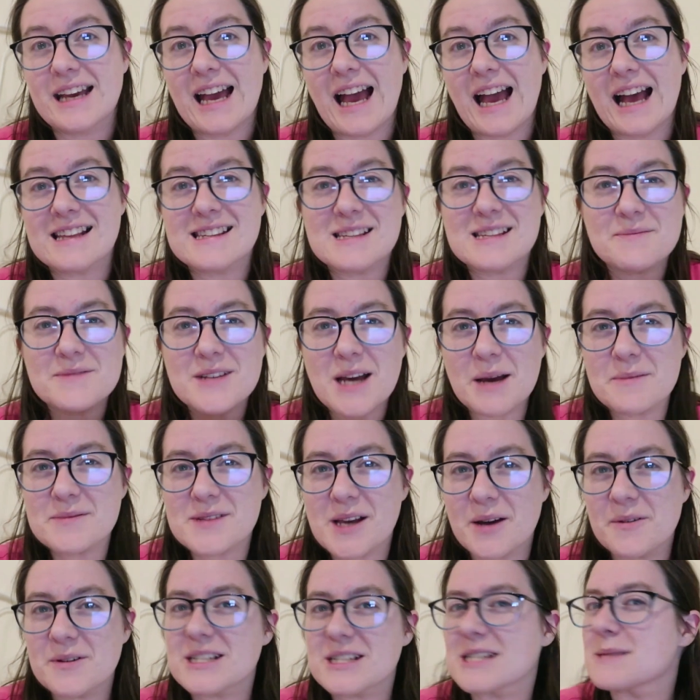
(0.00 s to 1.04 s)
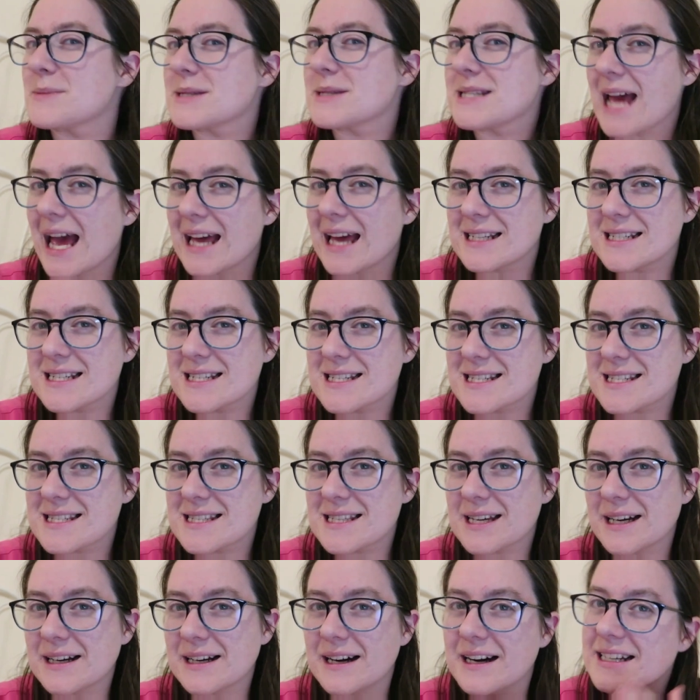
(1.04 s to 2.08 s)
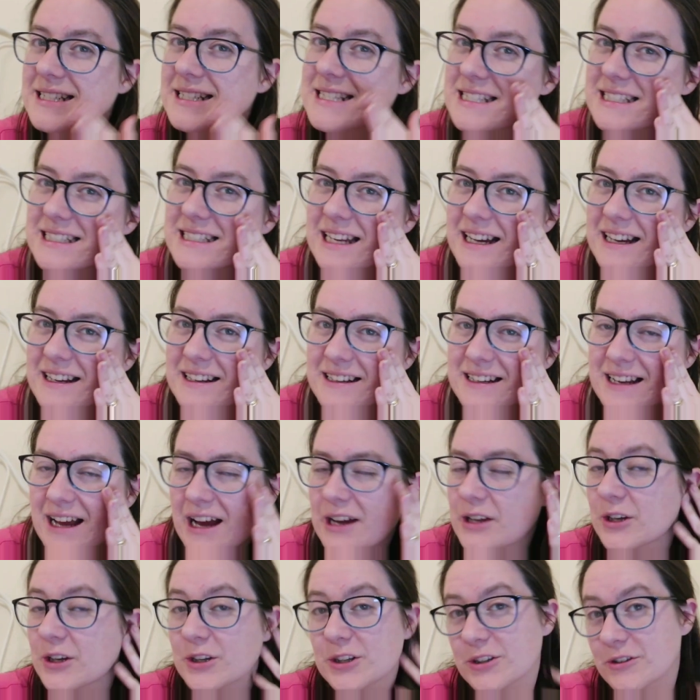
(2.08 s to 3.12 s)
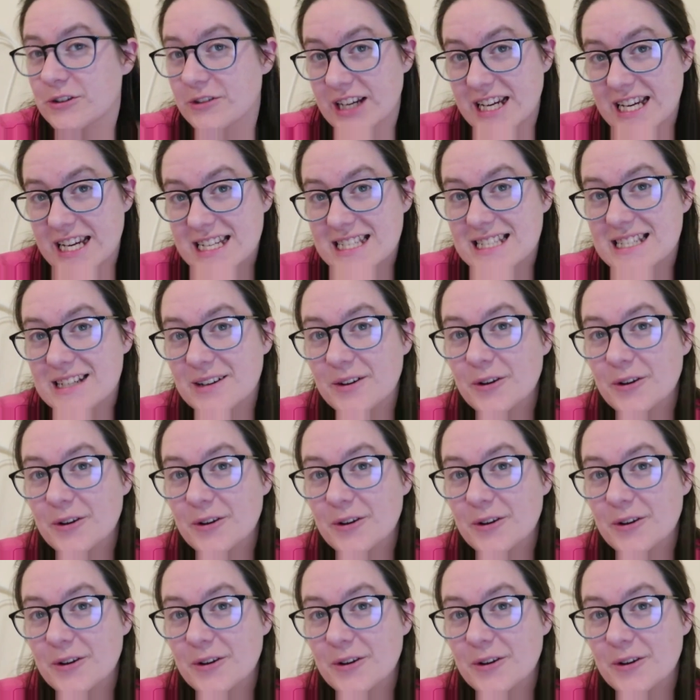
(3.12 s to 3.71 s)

sometimes I would just pretend that I couldn't read,